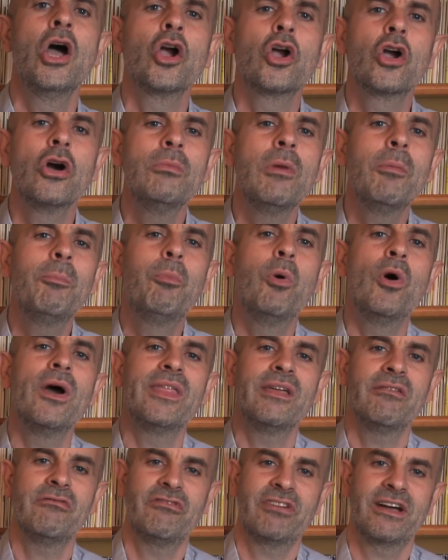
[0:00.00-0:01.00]
and every
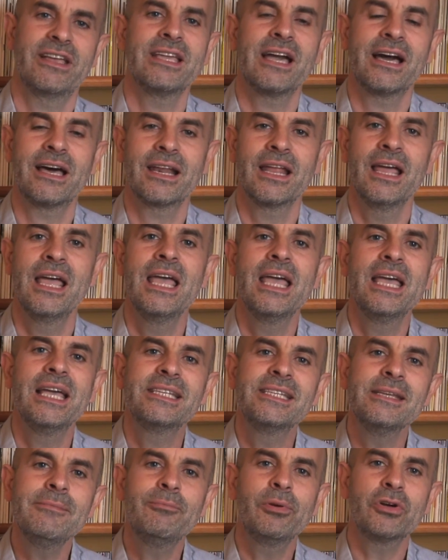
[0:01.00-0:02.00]
time they want to
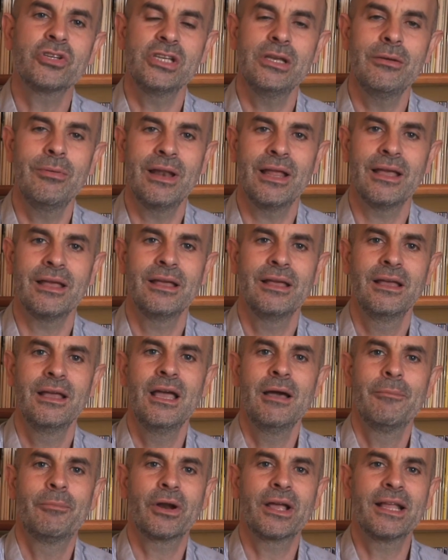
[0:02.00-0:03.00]
write a word,
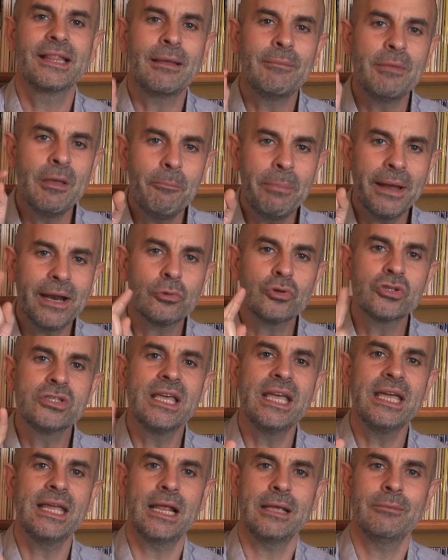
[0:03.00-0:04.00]
they take it out
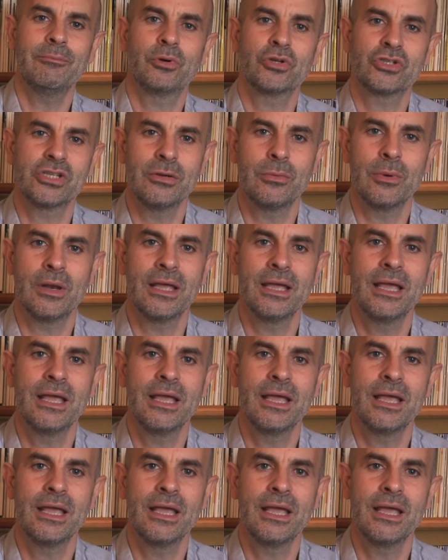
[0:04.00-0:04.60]
and look at it.